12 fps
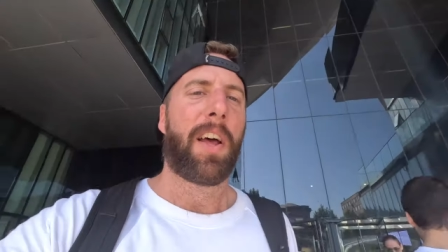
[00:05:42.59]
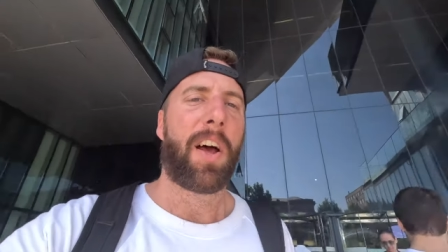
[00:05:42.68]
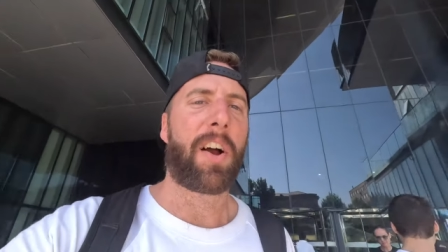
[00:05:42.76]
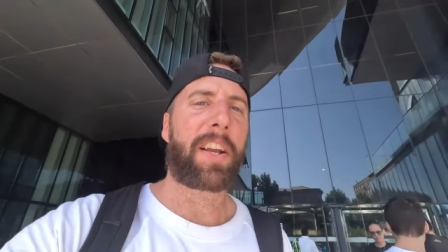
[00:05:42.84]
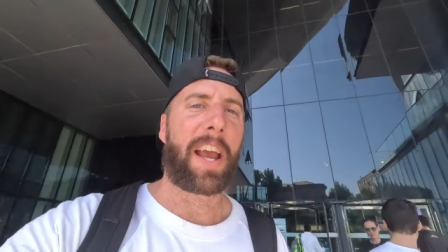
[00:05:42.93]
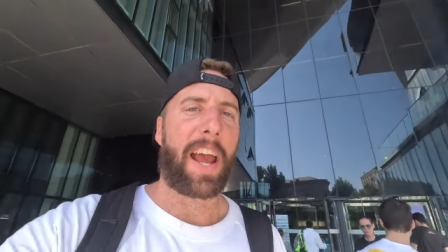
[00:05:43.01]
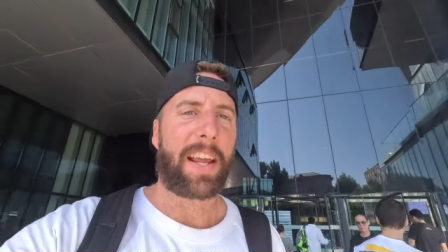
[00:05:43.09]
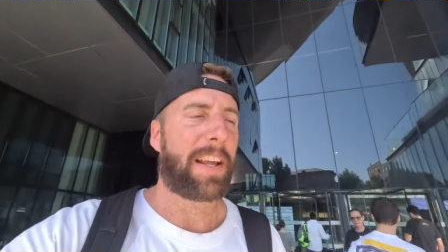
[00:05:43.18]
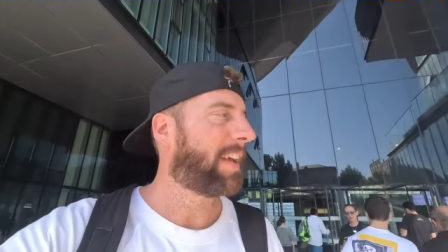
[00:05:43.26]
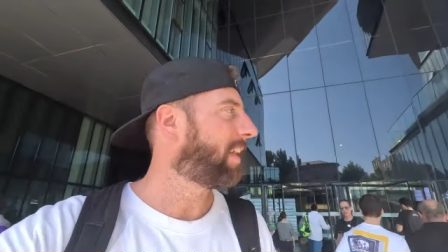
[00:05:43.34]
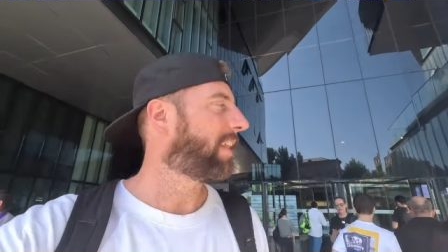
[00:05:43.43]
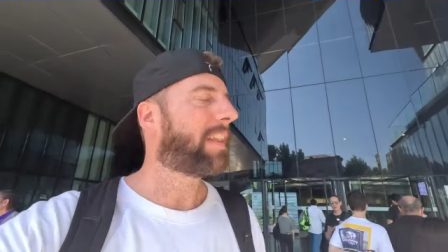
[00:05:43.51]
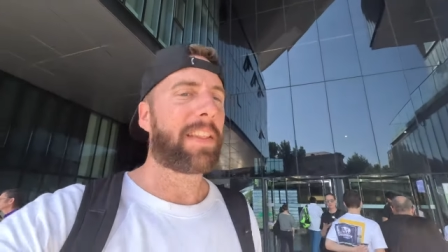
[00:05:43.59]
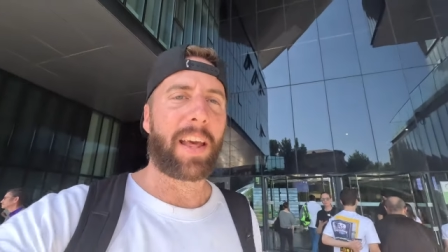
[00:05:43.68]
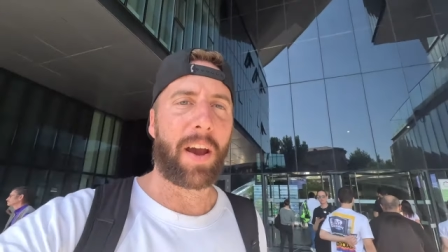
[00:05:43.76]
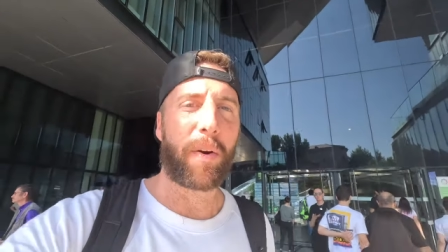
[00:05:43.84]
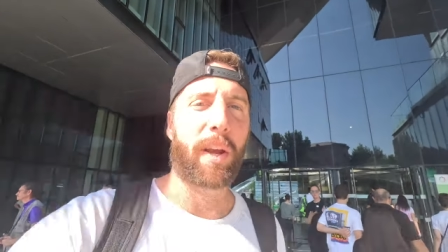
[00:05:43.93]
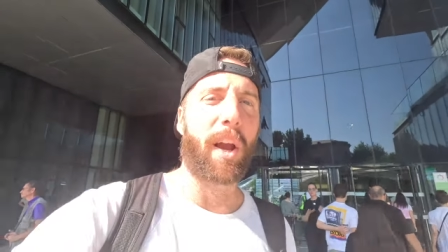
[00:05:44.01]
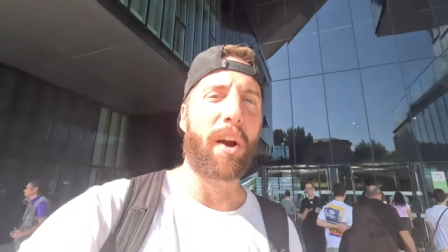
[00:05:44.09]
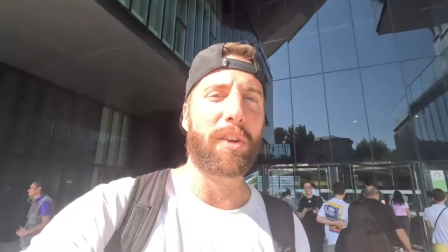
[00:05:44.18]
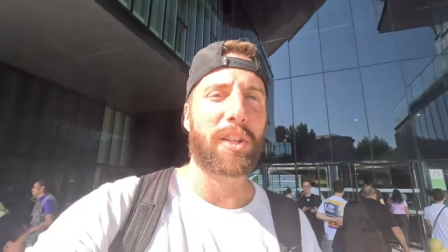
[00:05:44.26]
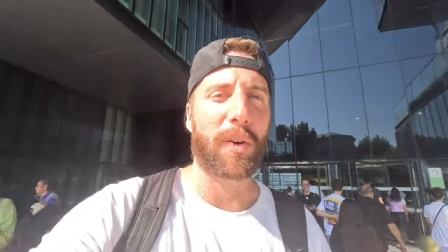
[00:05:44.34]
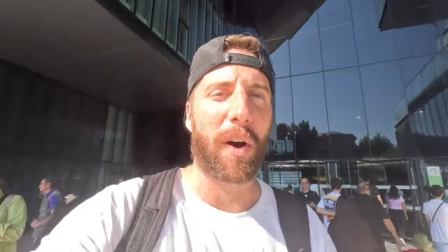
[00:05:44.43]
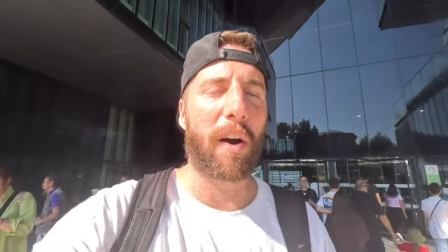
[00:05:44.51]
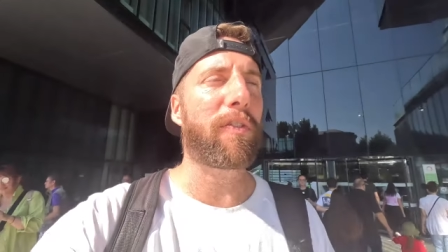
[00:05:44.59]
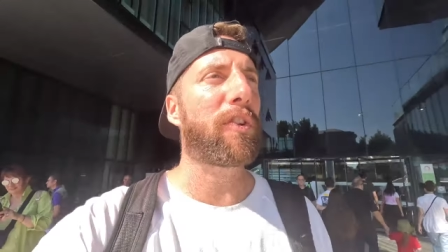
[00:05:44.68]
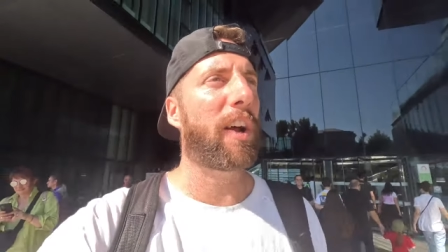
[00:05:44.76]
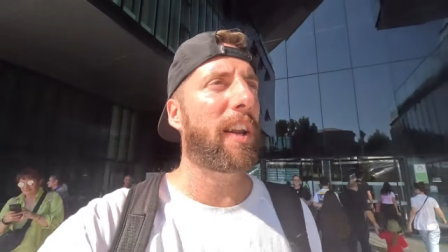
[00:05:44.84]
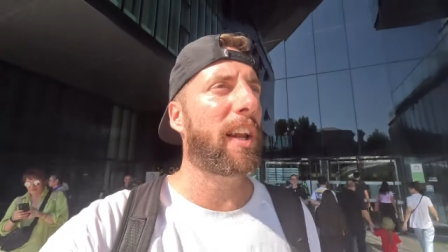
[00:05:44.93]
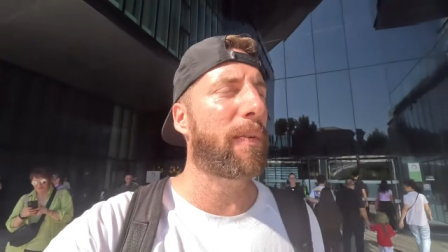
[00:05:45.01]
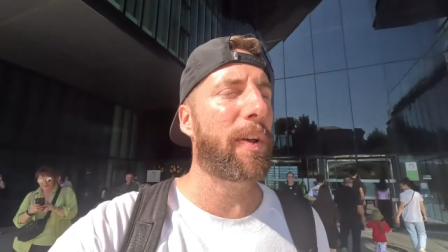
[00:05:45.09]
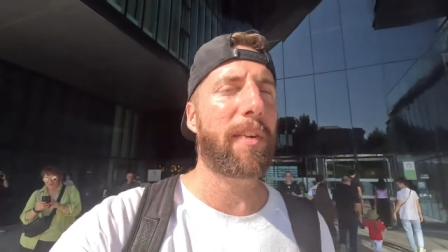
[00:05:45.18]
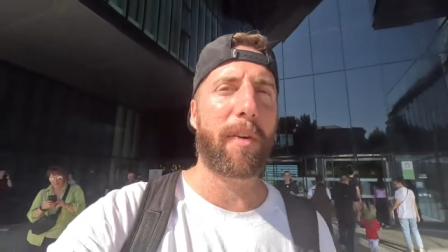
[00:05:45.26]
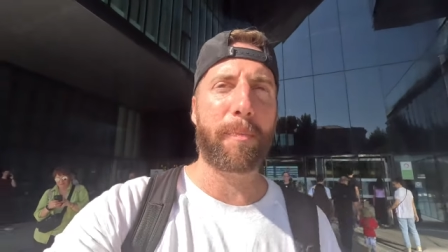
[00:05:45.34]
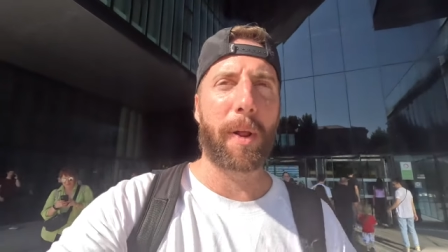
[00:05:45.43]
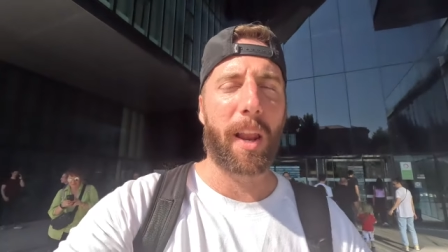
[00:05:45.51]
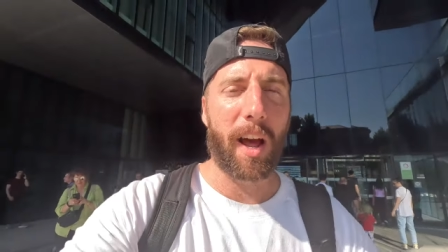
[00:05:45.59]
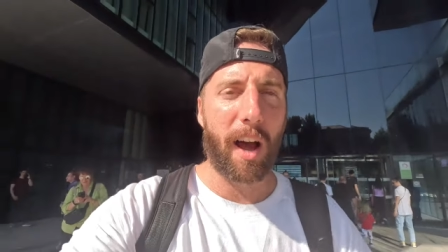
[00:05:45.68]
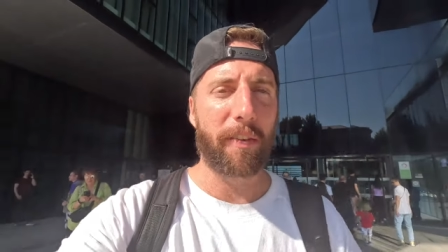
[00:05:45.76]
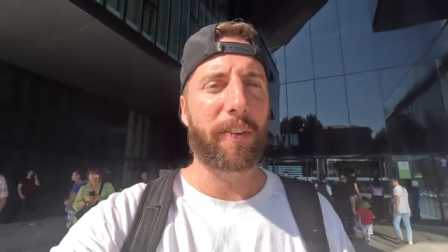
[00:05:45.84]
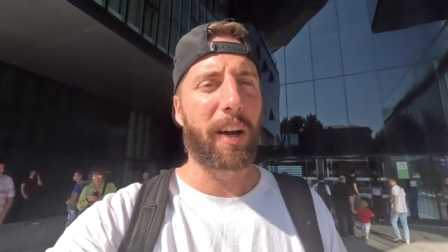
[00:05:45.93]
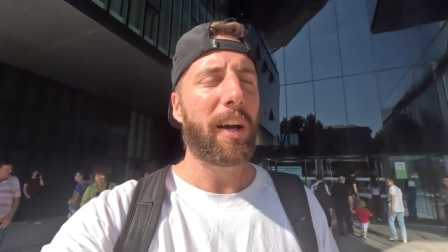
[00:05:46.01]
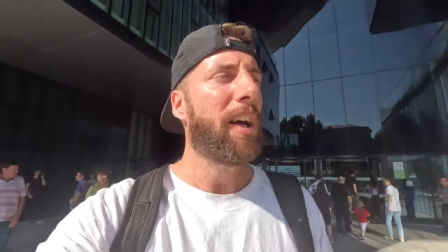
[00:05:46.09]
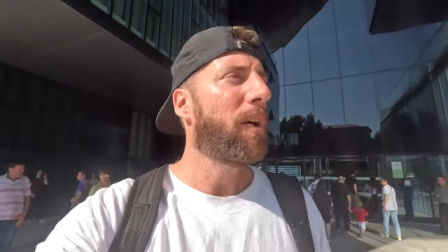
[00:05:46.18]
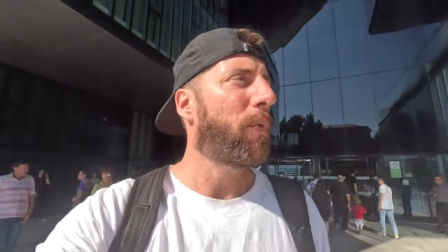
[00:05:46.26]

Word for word: Okay, there we go. So after a little bit of a palaver,